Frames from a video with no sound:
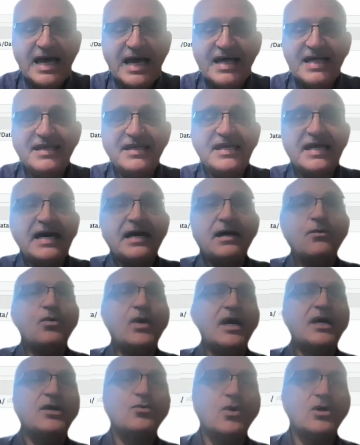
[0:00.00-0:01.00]
and now
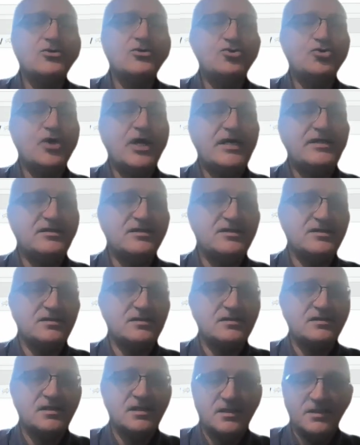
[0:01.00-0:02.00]
I want to
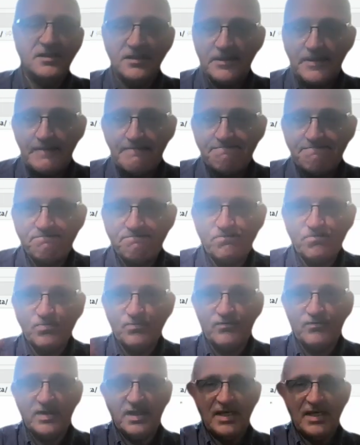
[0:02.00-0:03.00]
enter
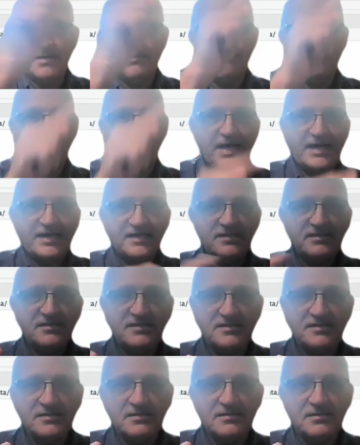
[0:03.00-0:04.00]
a
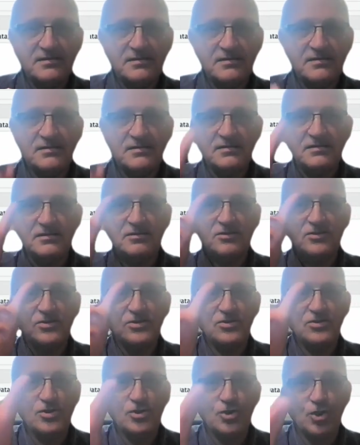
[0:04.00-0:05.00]
bracket,
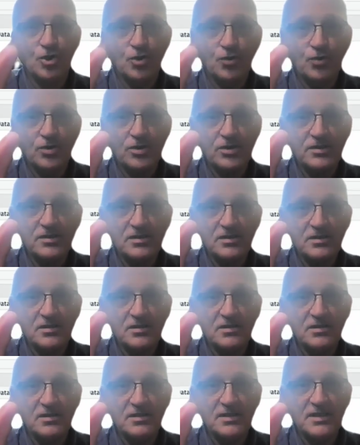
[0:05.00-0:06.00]
lower
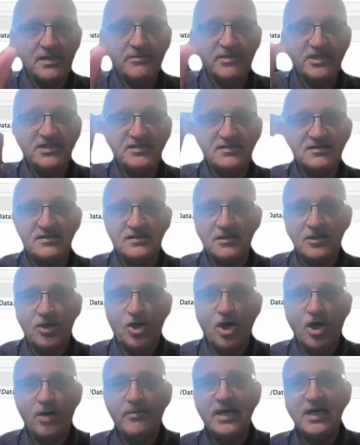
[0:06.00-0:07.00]
limit,
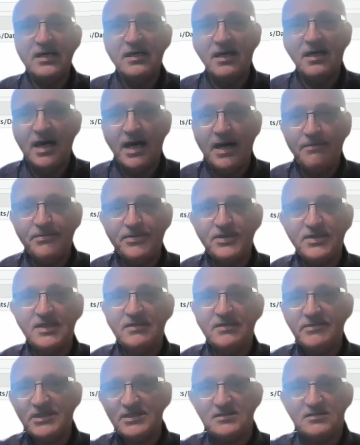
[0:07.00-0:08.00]
comma, upper
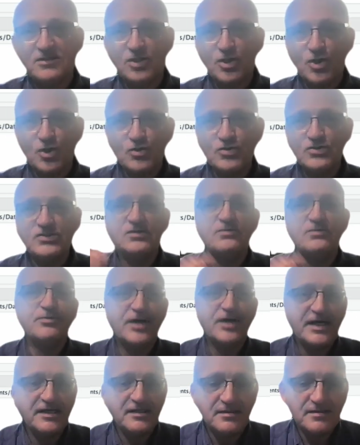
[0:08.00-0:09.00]
limit, close the
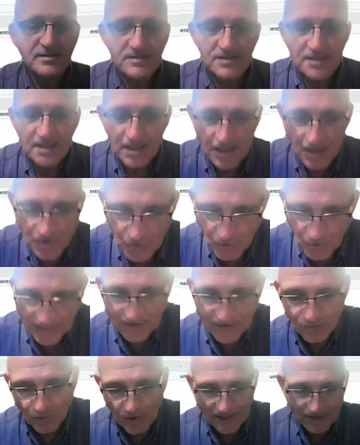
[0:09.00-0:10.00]
bracket. So
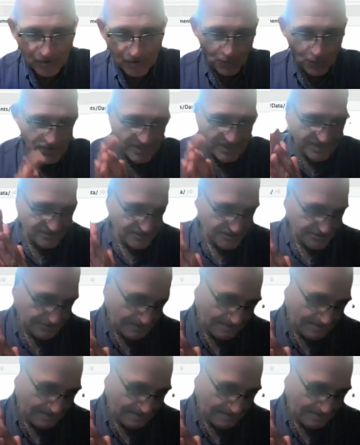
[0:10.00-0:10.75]
how do I do that?